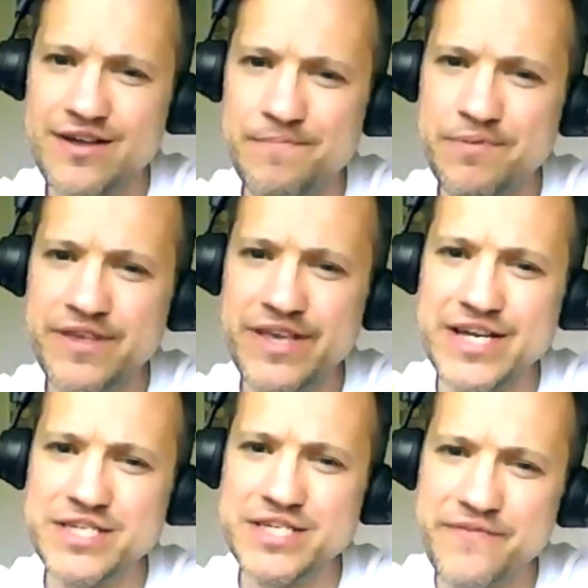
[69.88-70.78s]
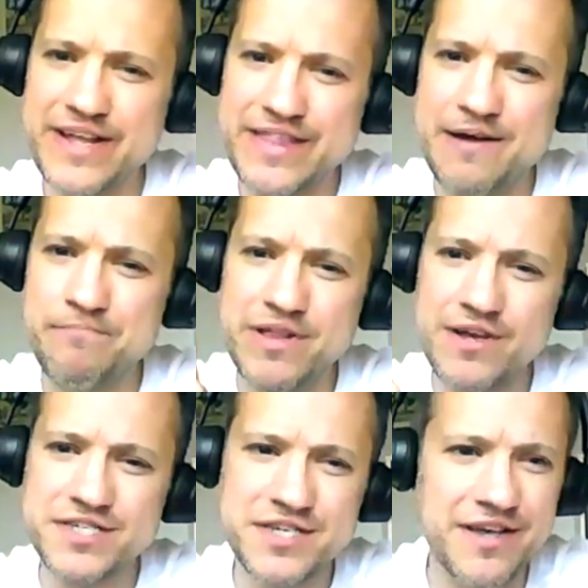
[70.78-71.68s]
couple of years, we've had that
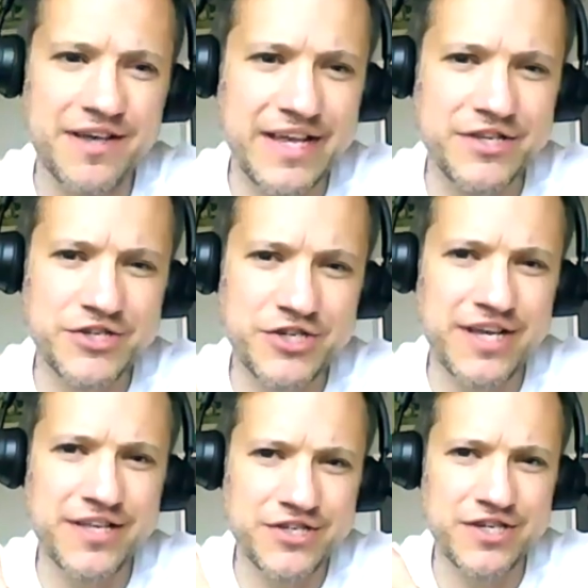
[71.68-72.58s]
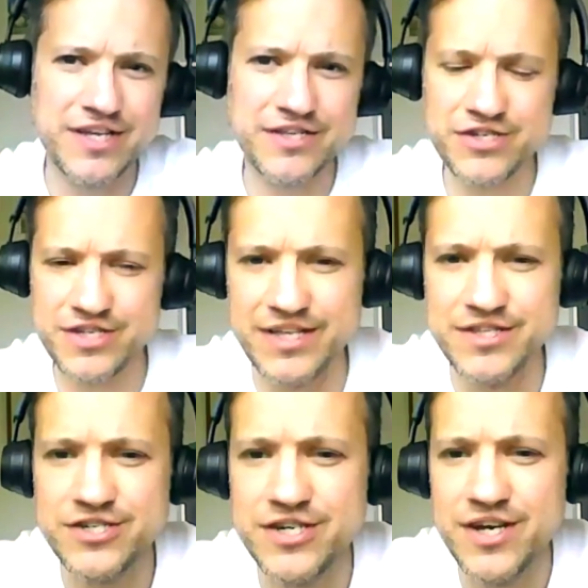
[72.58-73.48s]
plaster inch and inch and inch and
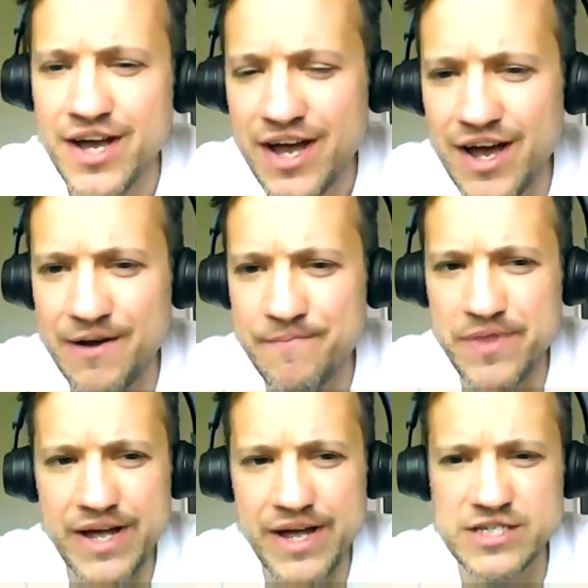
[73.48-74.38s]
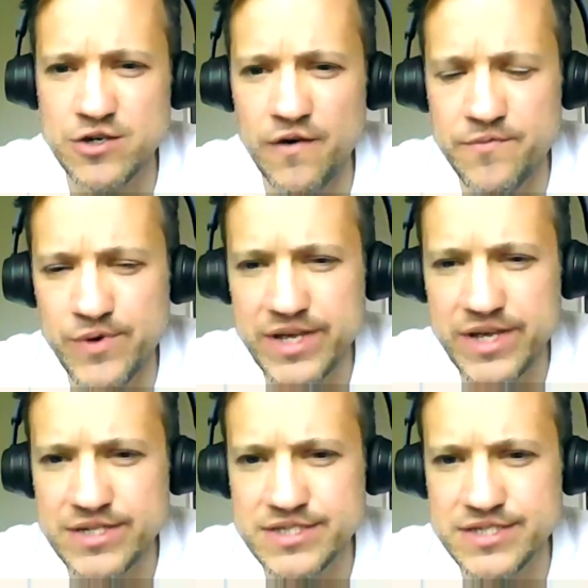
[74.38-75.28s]
inch. And it's off, and
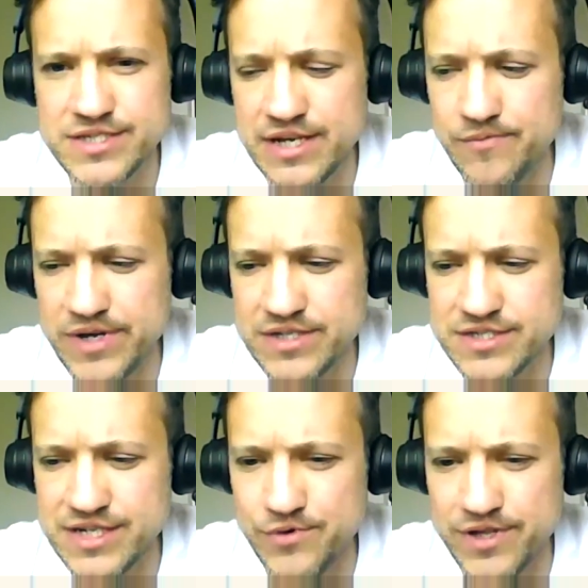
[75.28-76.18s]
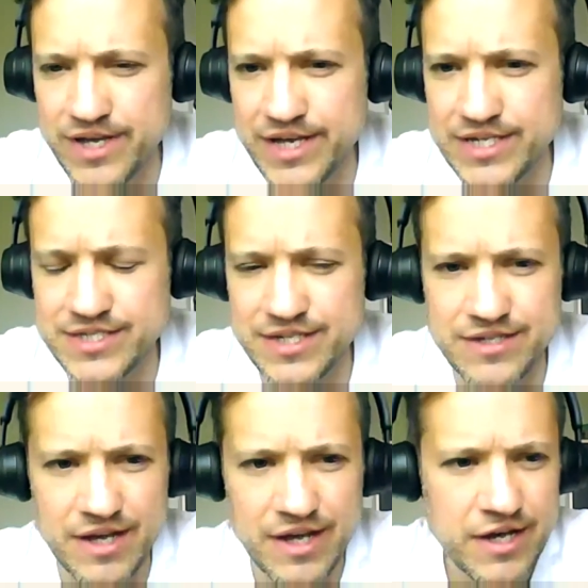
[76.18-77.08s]
we can see what it is.
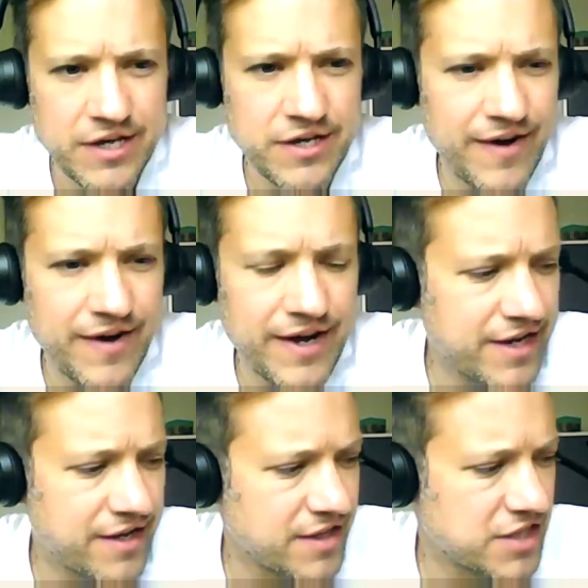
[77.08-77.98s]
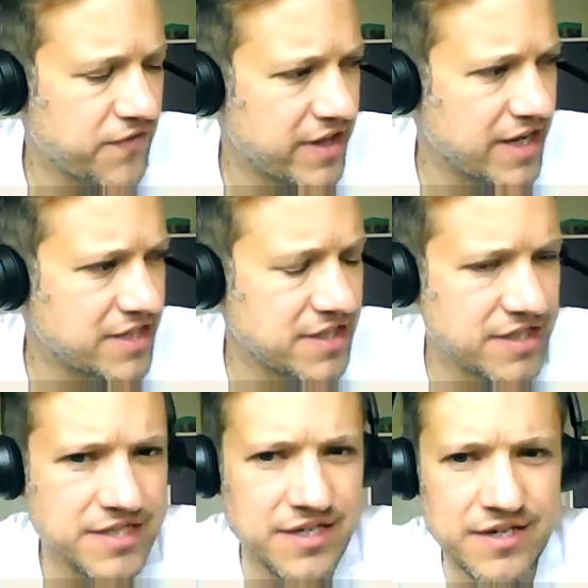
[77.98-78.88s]
And you know, I liken this,
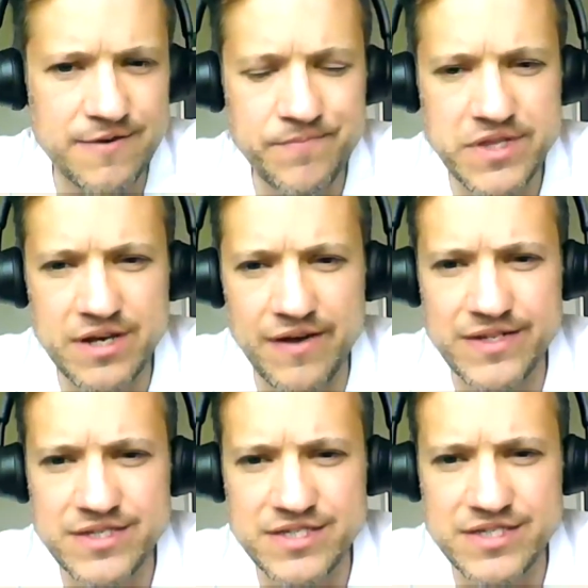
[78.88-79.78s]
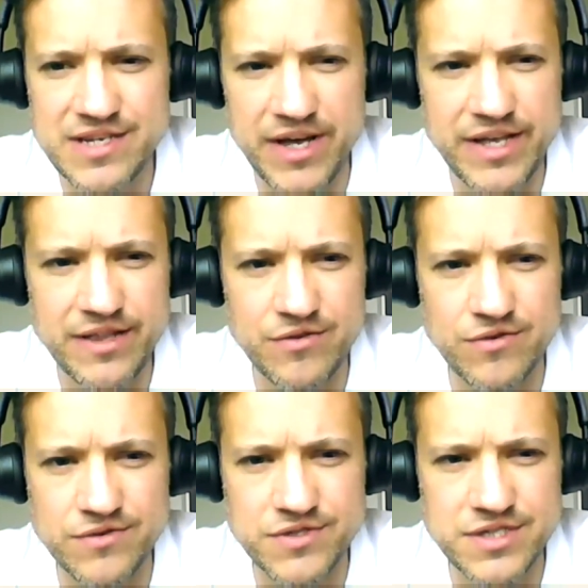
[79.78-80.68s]
Vanessa, to going to see my
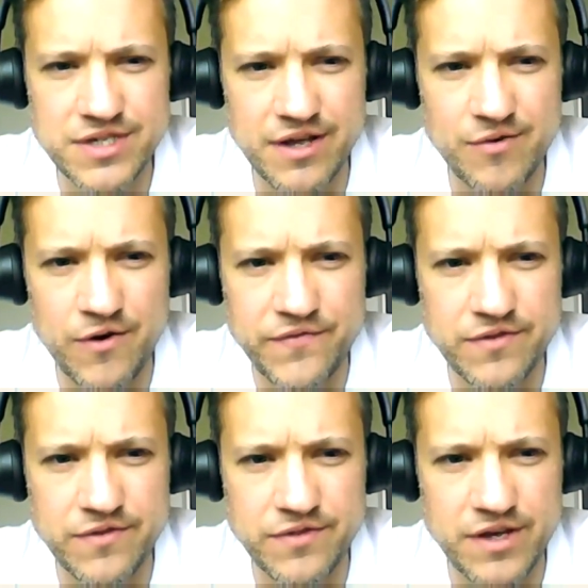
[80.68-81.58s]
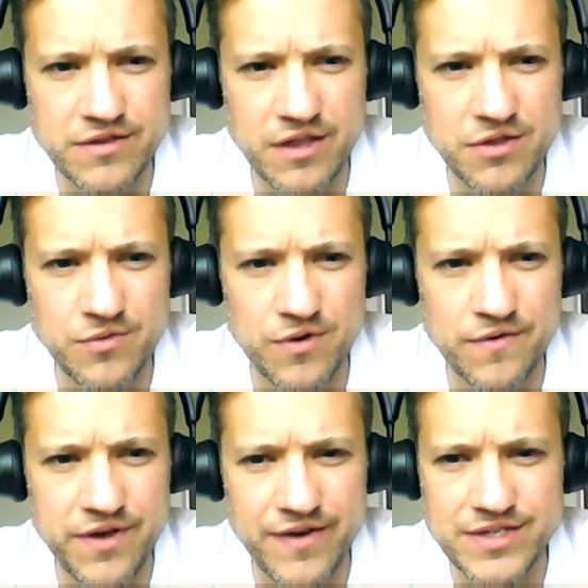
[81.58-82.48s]
in-laws. You know, often the
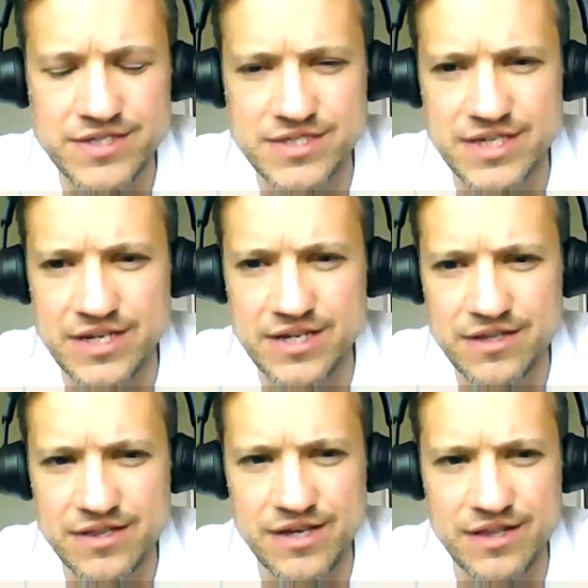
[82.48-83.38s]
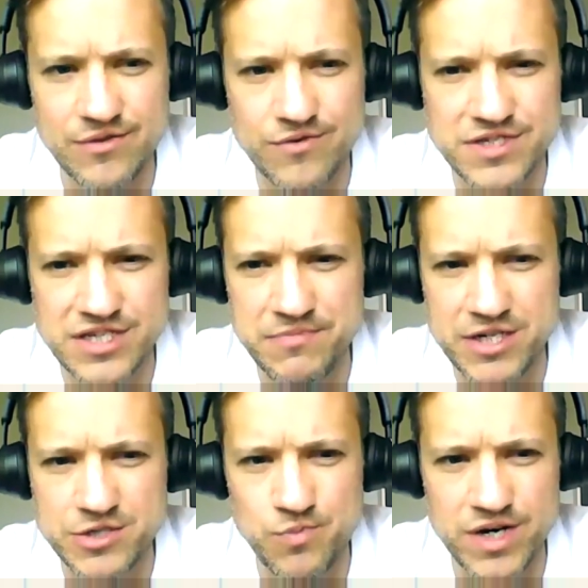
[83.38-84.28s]
thought of going to see the in-laws is
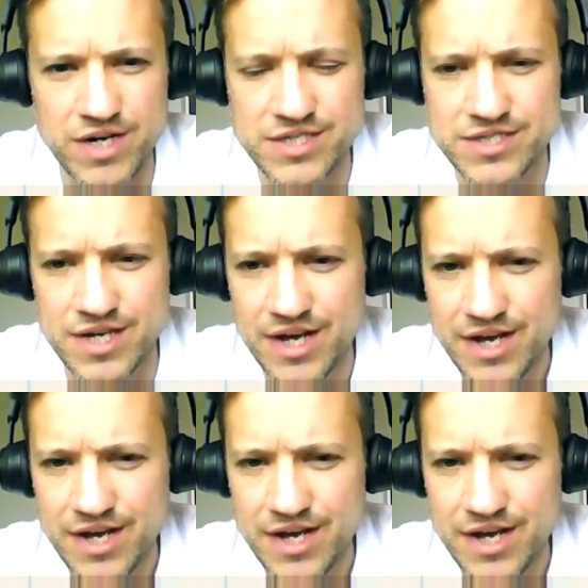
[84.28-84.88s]
much worse